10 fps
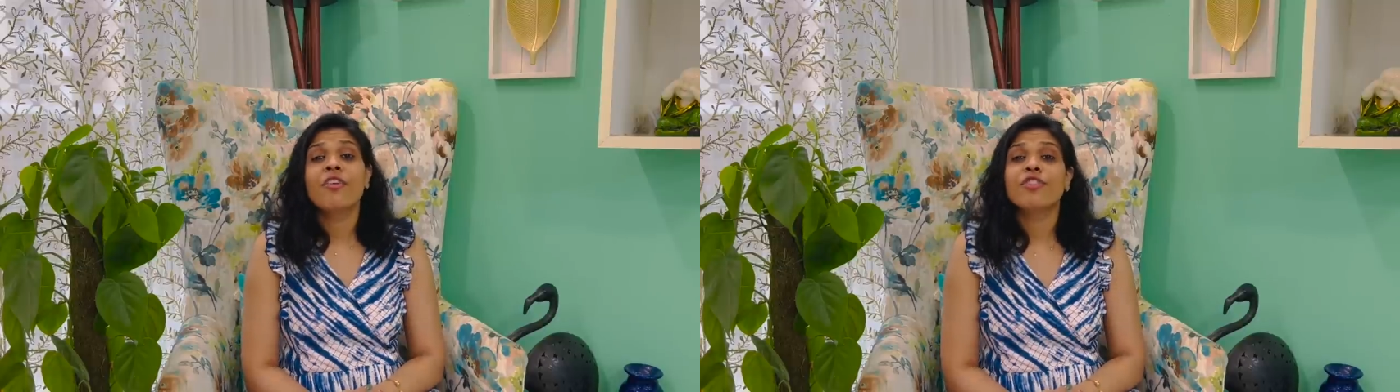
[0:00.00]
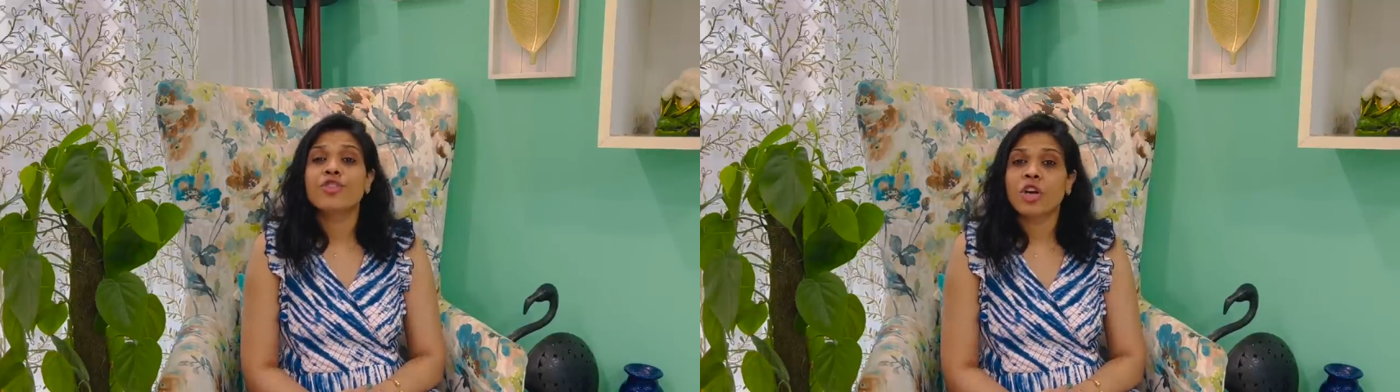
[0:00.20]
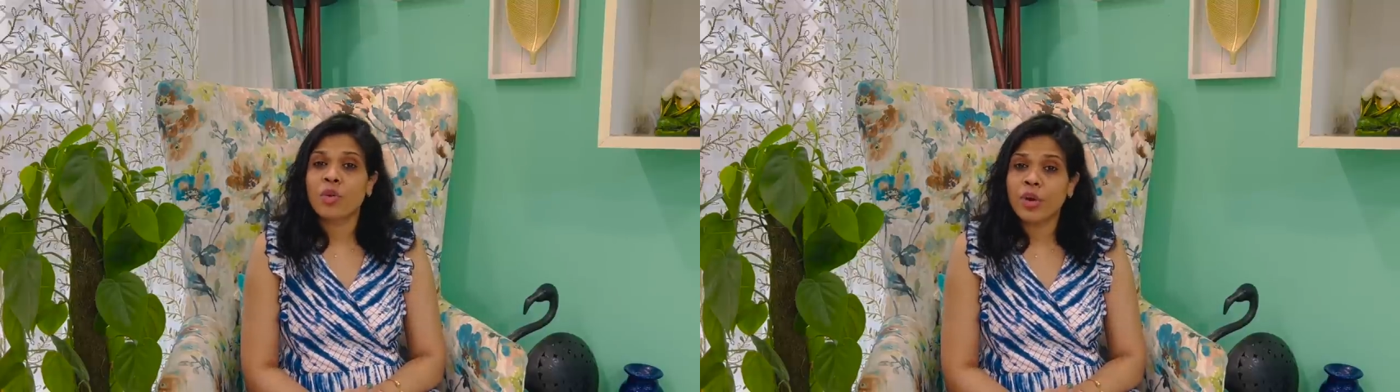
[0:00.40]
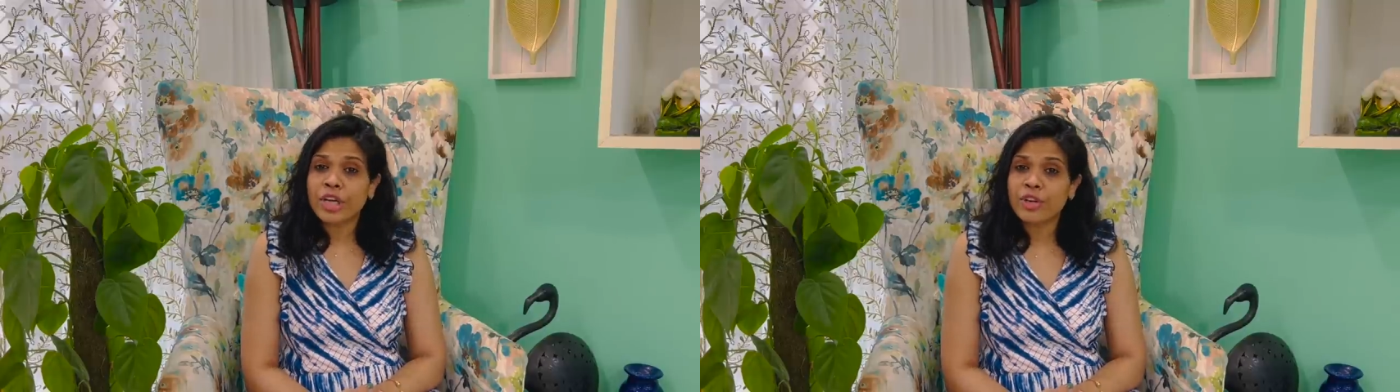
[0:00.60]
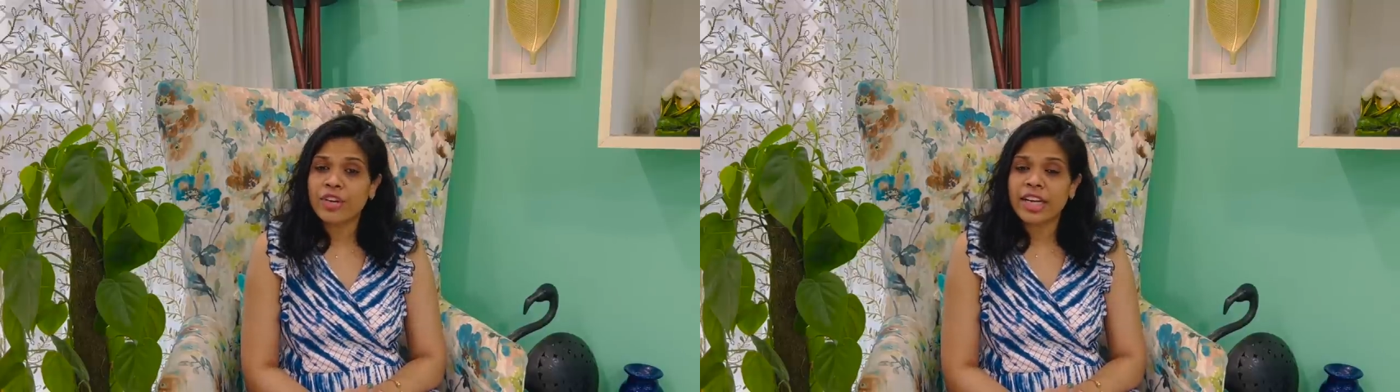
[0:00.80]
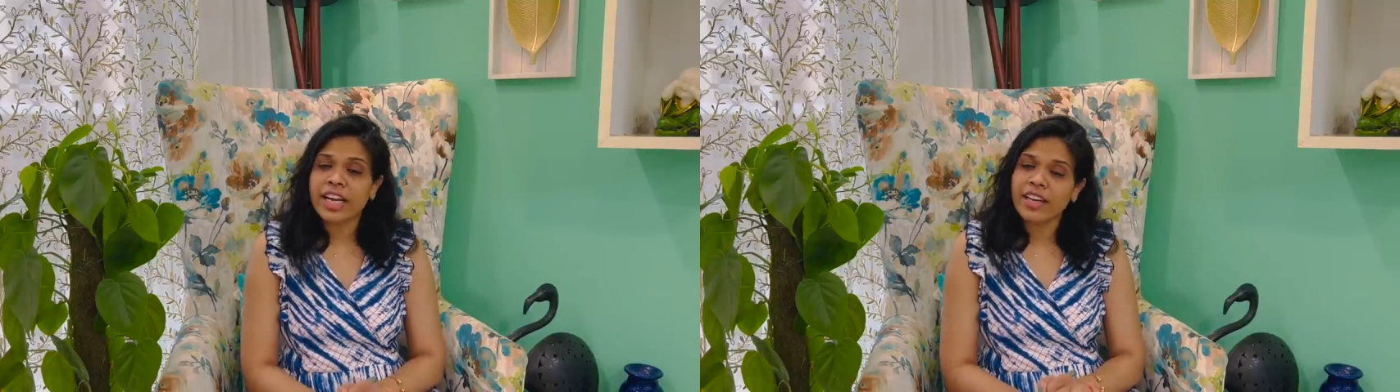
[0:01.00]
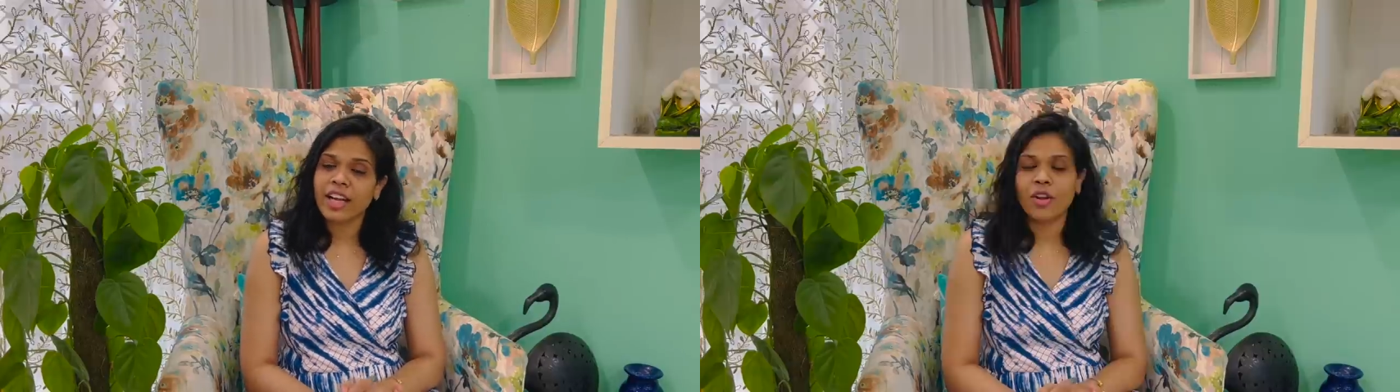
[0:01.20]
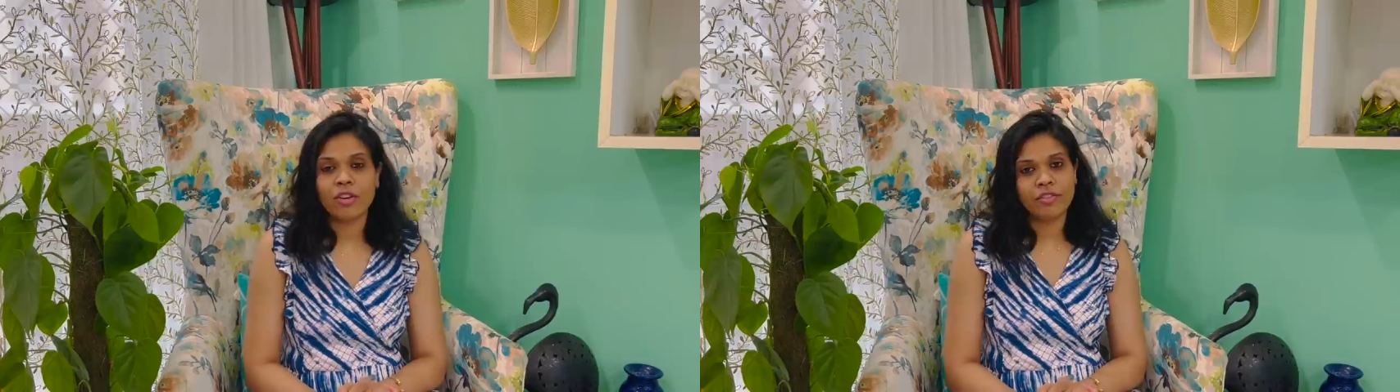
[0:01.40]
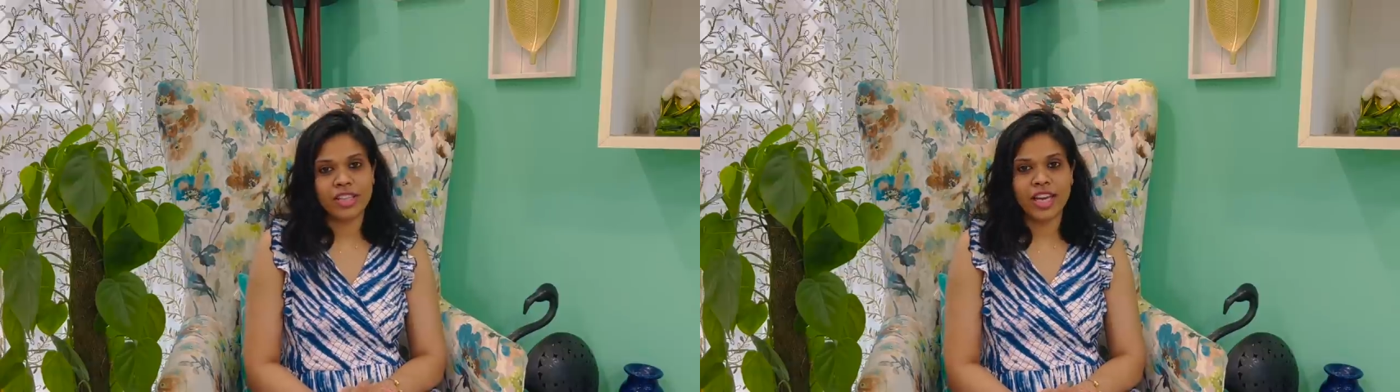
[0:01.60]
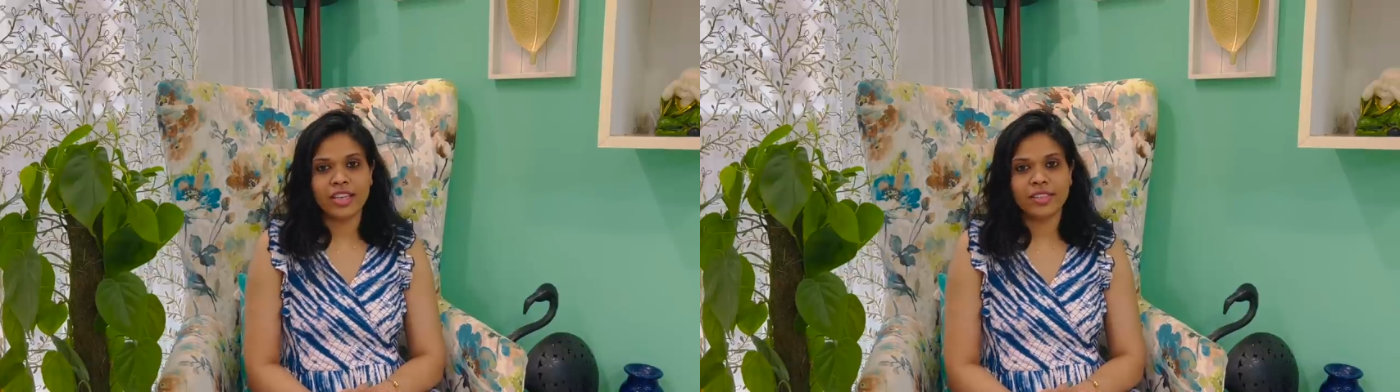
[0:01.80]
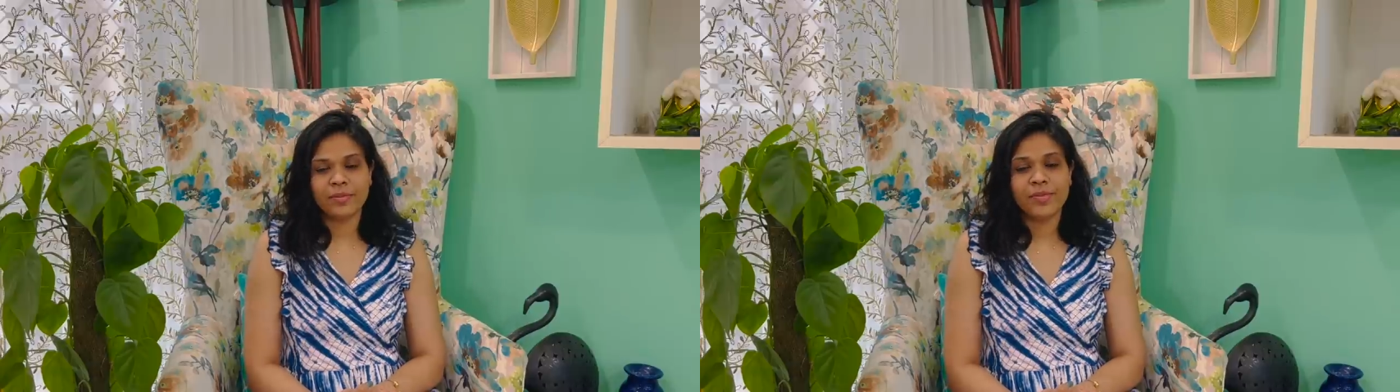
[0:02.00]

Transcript: which you are going to relate a lot with that.